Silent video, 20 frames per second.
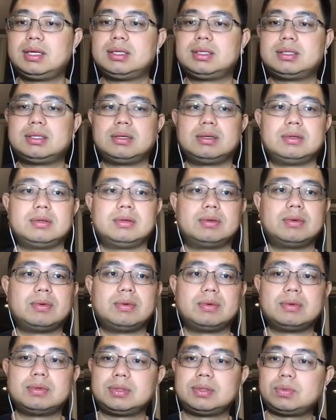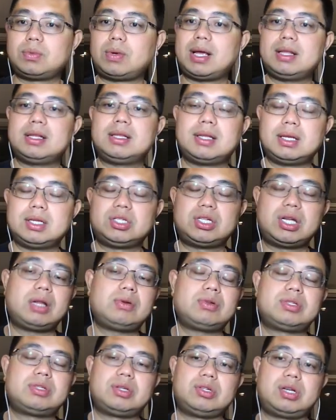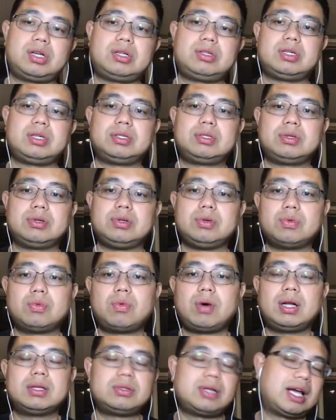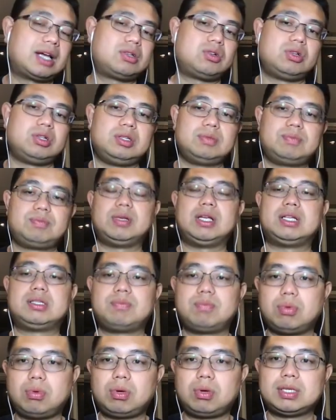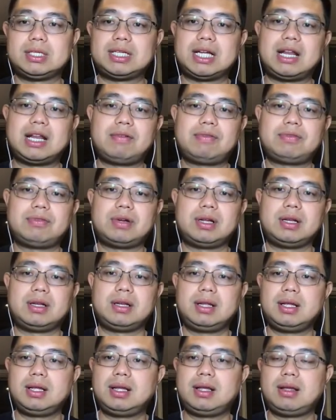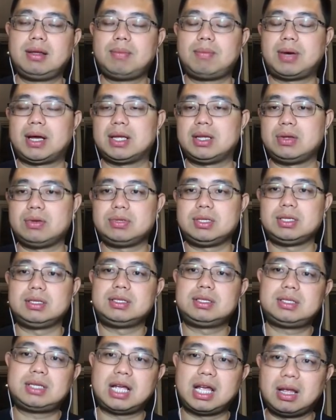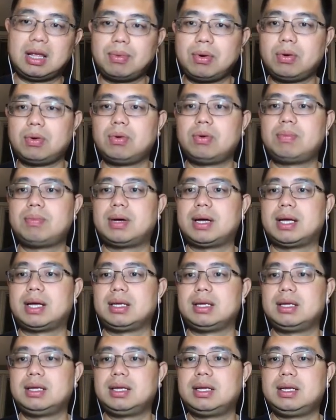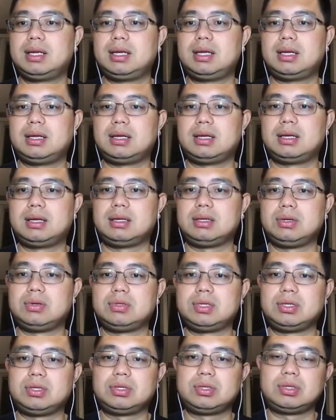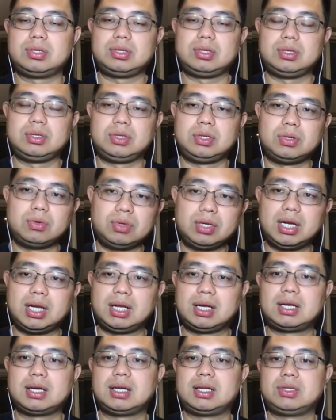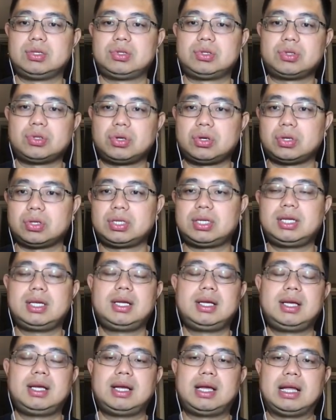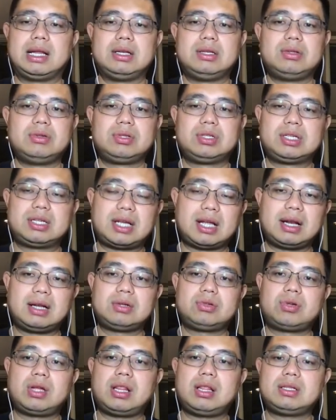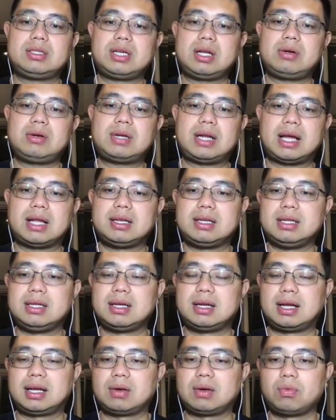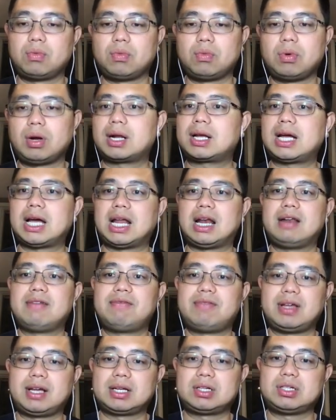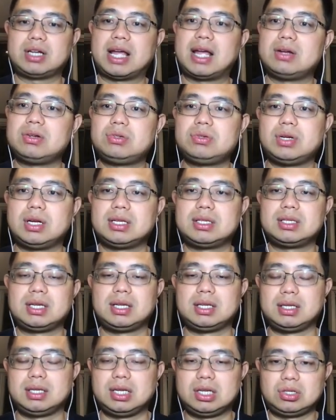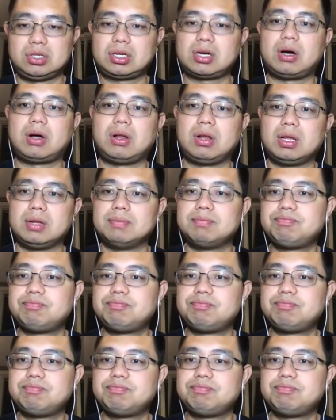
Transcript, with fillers: So just one a general suggestion. So you want to actually explore the data frame by using table, by uh, using unique and sort and to get a general idea like what kind of entries in each column.